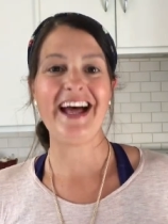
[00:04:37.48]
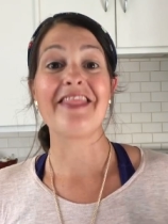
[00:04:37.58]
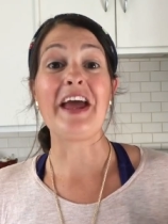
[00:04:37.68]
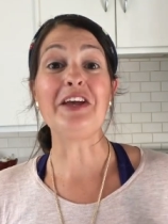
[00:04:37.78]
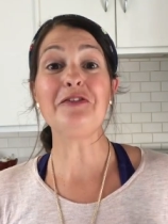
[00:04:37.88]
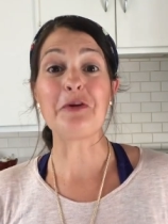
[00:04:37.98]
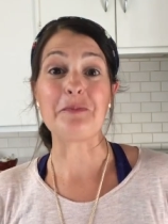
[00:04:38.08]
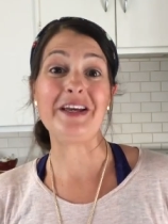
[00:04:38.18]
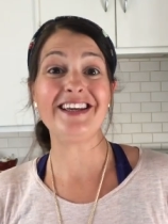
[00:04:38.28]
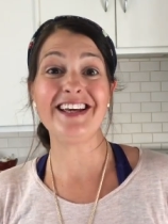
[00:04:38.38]
Thank you for
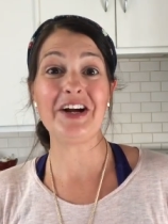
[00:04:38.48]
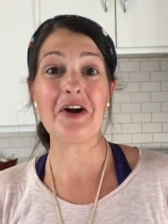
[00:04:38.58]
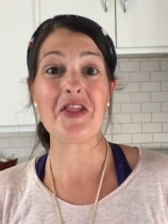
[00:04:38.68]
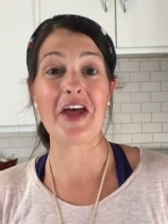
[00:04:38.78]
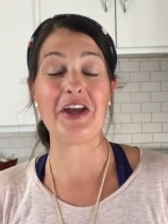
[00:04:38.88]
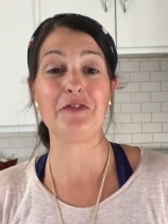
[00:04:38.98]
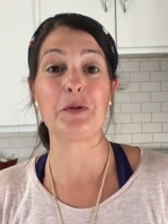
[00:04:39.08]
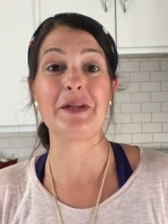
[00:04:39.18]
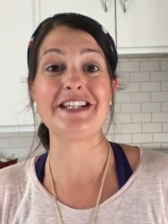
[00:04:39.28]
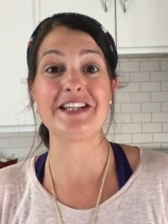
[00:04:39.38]
being here. Thank you for
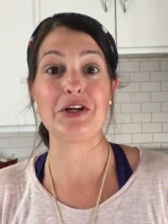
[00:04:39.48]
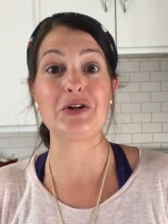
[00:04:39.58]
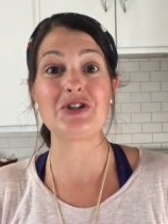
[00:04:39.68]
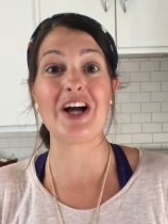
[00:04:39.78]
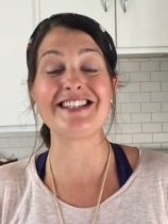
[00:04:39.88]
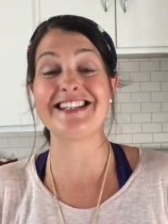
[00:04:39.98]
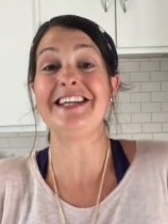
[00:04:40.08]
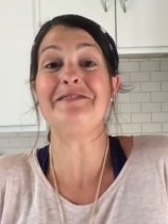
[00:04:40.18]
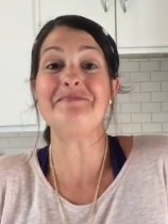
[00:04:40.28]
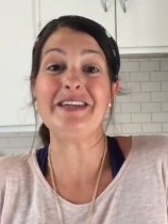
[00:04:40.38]
placing your trust
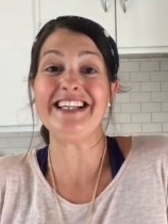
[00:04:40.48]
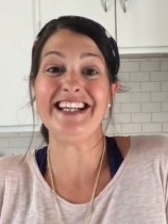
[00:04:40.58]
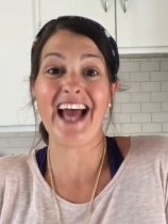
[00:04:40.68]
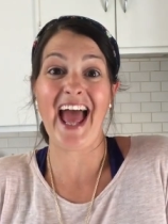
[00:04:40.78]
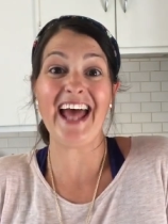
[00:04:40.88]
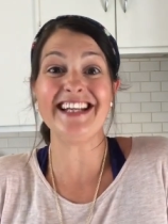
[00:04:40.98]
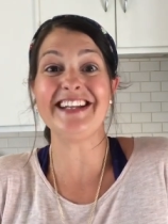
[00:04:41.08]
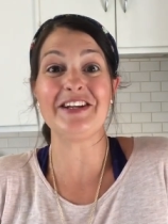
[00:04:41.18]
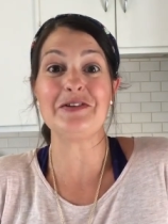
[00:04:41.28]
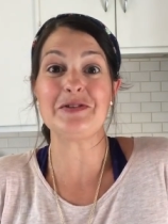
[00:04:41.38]
in me and
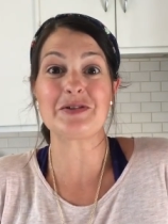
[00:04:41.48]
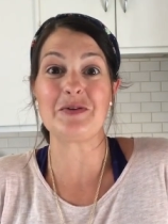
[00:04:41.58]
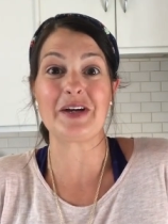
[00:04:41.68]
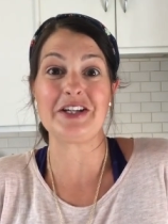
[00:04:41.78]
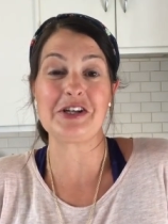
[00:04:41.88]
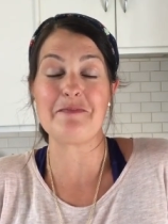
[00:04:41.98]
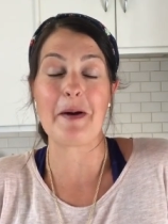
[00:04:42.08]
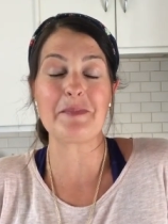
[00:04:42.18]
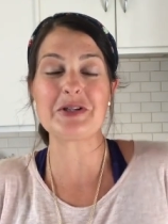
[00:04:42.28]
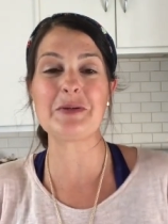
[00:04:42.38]
in the New School Kitchen
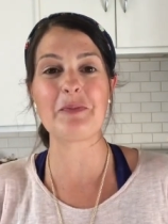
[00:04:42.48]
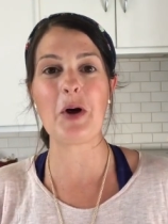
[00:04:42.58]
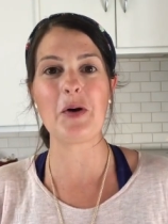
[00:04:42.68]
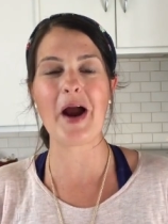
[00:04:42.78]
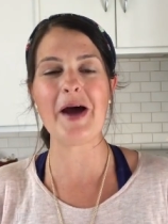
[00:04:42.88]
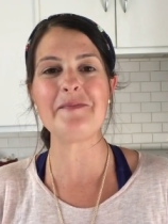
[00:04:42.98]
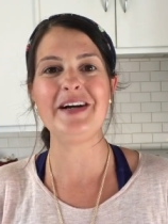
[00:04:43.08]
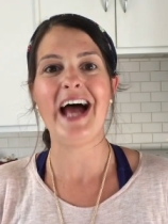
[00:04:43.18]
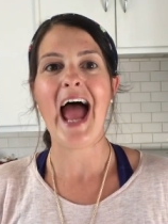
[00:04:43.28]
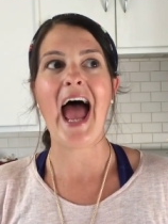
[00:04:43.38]
membership program.
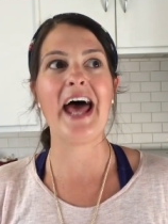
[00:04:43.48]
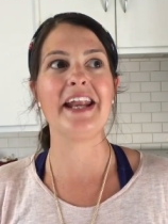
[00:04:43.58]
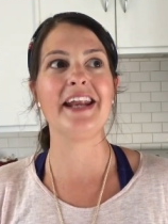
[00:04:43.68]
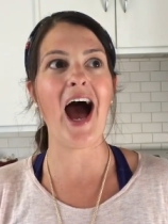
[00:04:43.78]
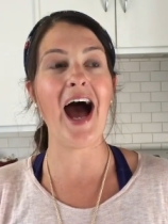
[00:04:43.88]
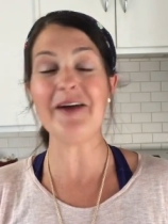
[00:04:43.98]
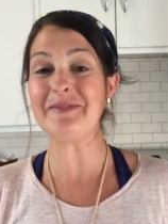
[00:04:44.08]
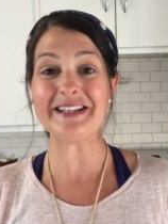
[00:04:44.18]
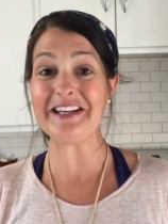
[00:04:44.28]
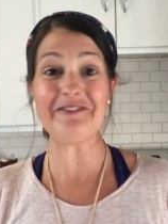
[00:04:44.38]
And I
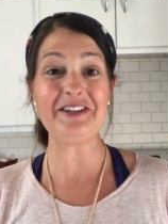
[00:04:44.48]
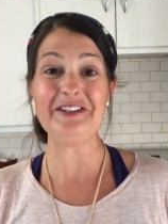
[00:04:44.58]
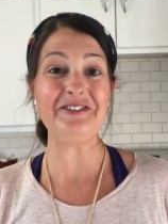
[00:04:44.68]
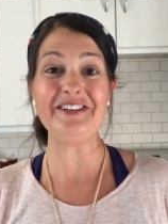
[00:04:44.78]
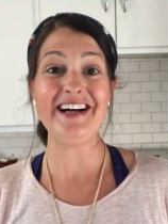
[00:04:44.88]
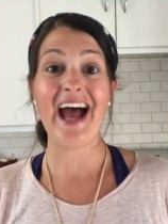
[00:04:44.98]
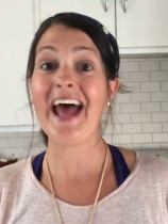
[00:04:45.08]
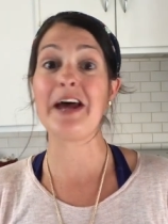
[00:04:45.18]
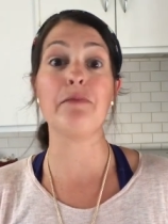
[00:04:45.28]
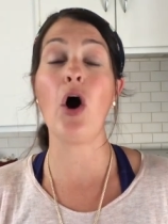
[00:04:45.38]
believe in you,
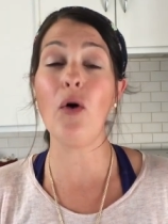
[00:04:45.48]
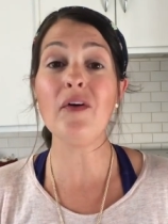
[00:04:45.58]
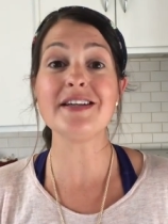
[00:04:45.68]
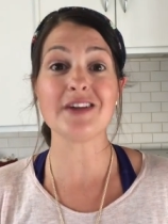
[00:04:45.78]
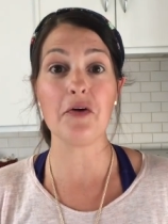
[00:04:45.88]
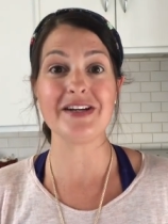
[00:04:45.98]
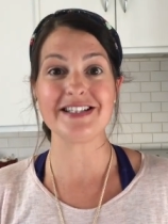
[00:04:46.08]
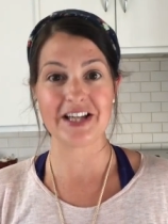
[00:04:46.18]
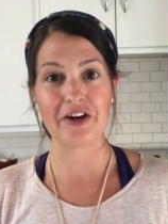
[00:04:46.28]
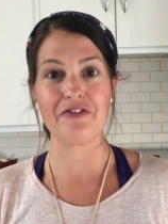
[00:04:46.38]
and I'm always, always
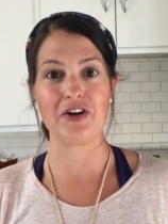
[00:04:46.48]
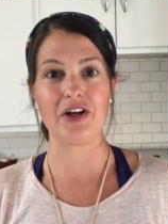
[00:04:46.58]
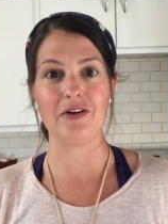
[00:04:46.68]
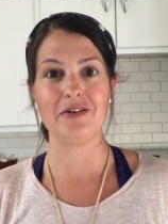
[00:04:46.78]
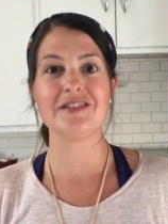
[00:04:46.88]
here for you.